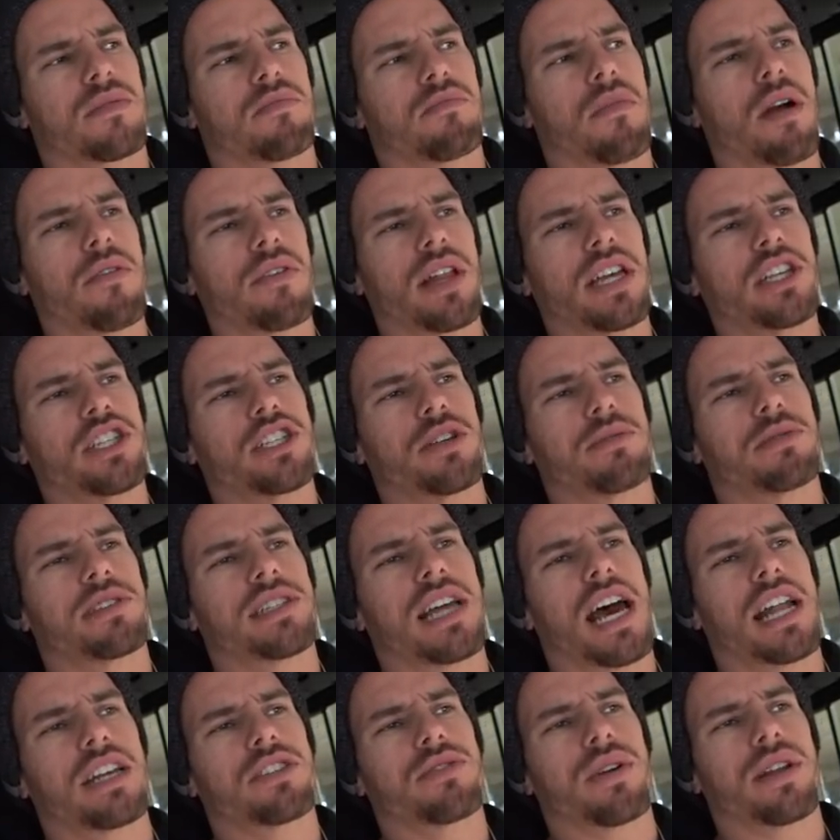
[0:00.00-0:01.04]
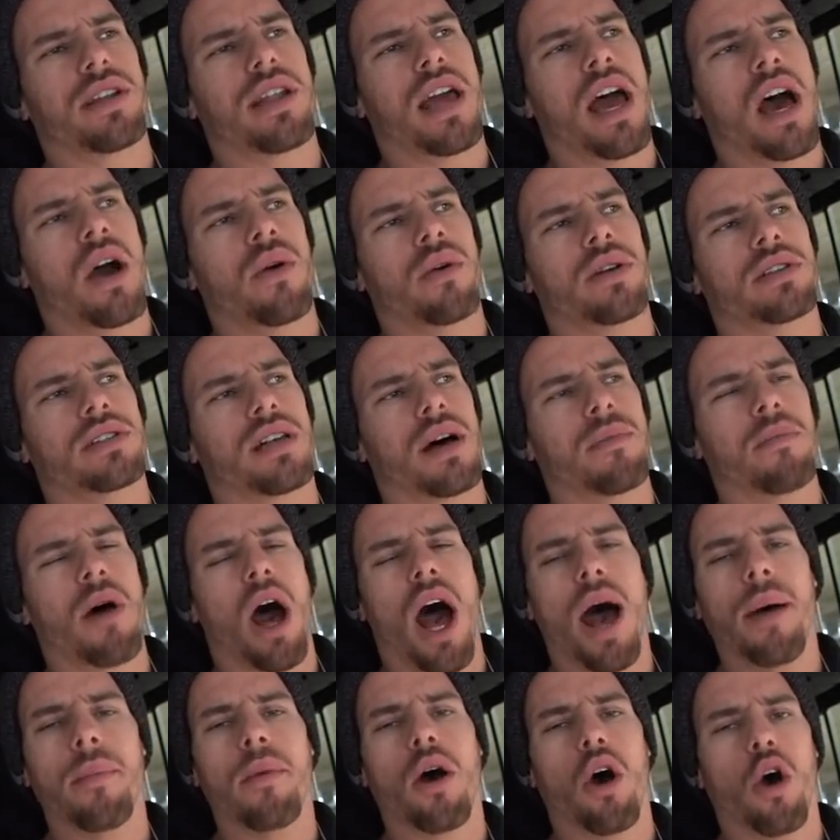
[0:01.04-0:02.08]
my relationship status right now is I'm
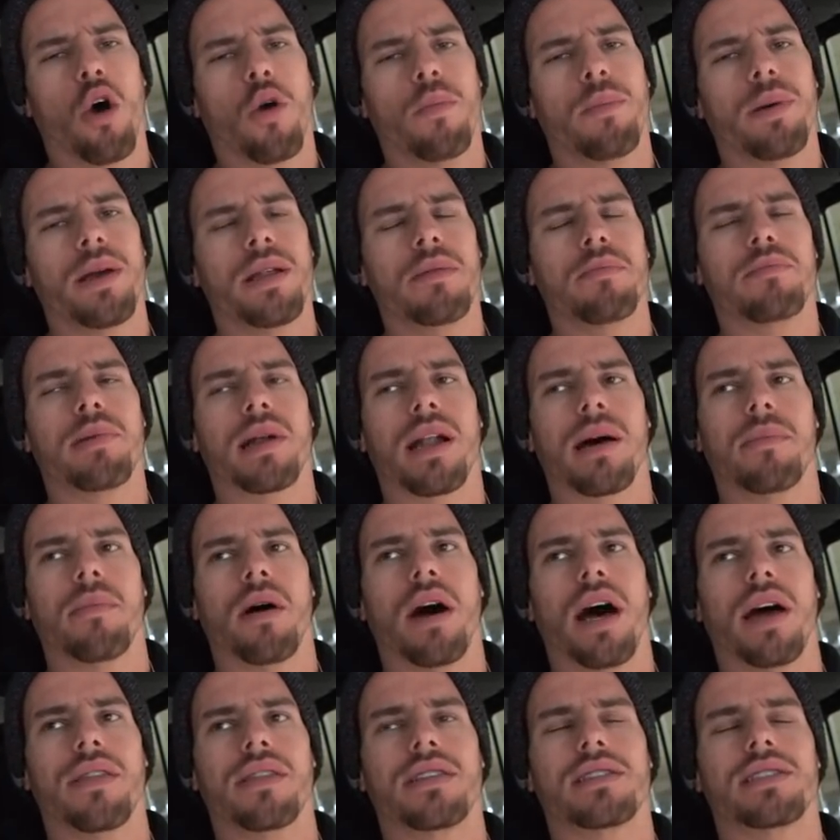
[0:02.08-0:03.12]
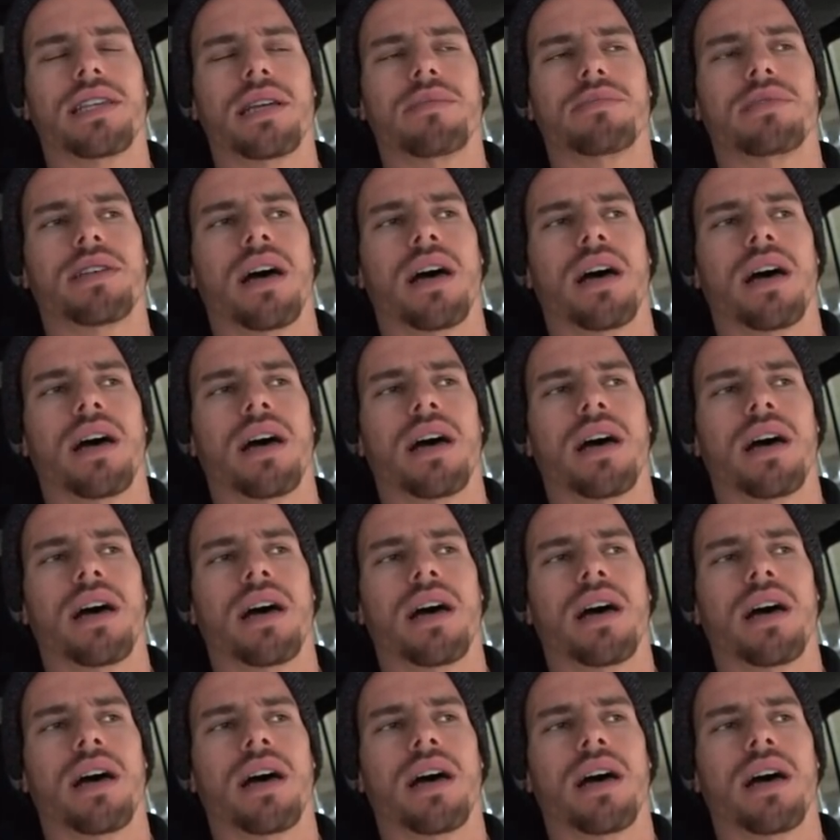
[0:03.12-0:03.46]
I'm open, but I'm at the same